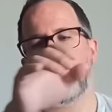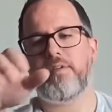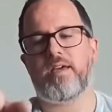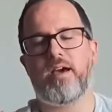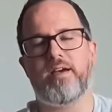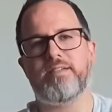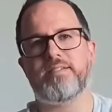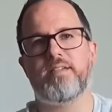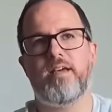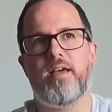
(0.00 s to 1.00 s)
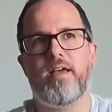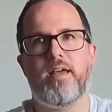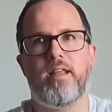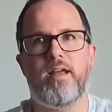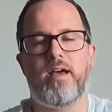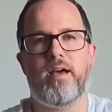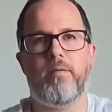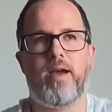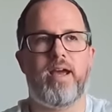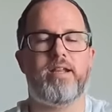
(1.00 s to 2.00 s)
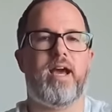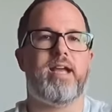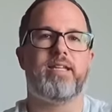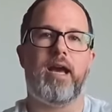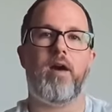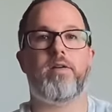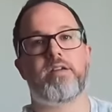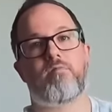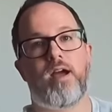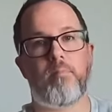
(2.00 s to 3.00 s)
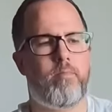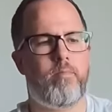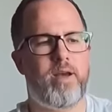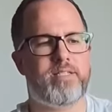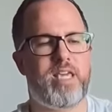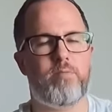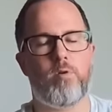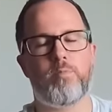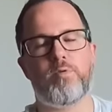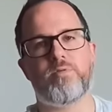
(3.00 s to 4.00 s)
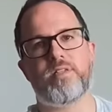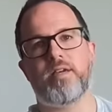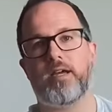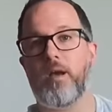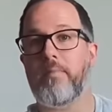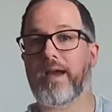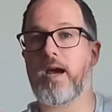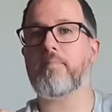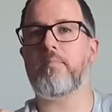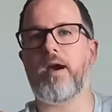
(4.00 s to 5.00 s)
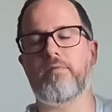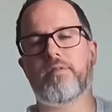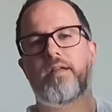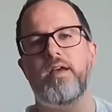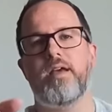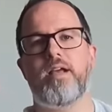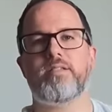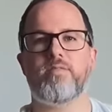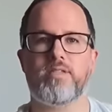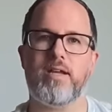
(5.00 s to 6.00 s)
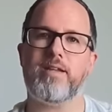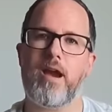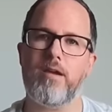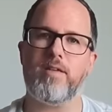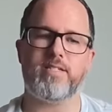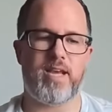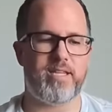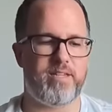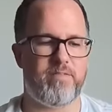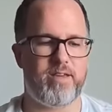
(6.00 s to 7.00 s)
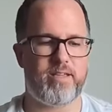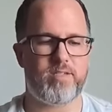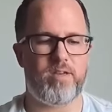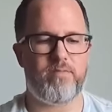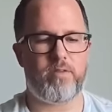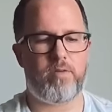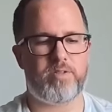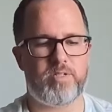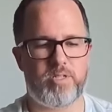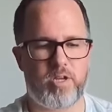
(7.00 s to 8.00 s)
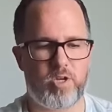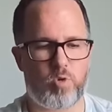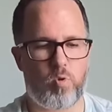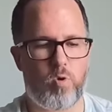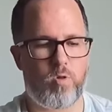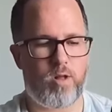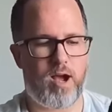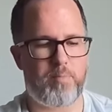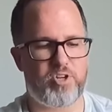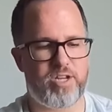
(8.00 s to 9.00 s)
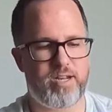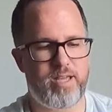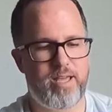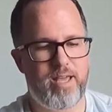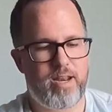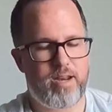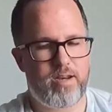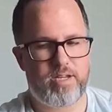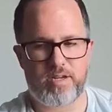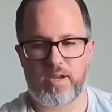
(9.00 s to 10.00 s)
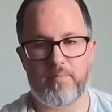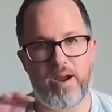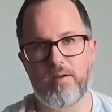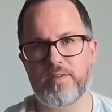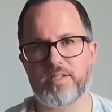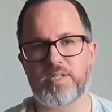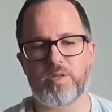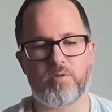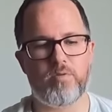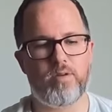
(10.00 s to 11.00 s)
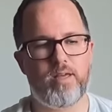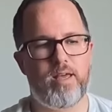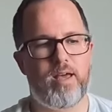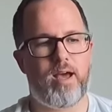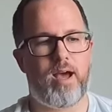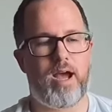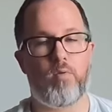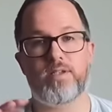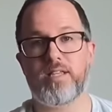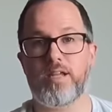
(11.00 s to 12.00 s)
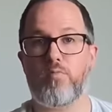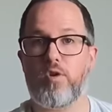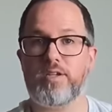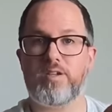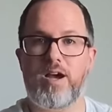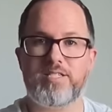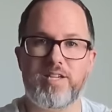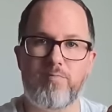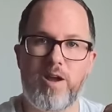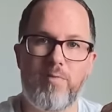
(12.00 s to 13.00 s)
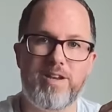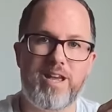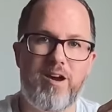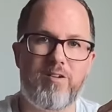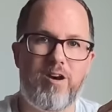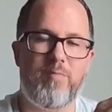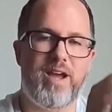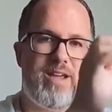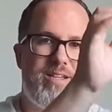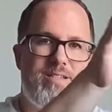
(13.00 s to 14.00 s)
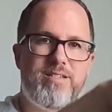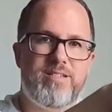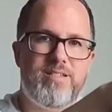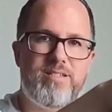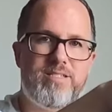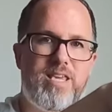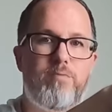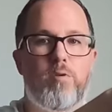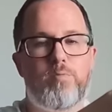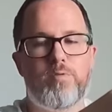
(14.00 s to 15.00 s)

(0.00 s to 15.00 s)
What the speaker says: because I had to hike down and grab my skiboard boots and then come back up the mountain. And so it's not entirely scientific, so even though this is the control option to compare this to, I was a little more exhausted when I went down on my skiboard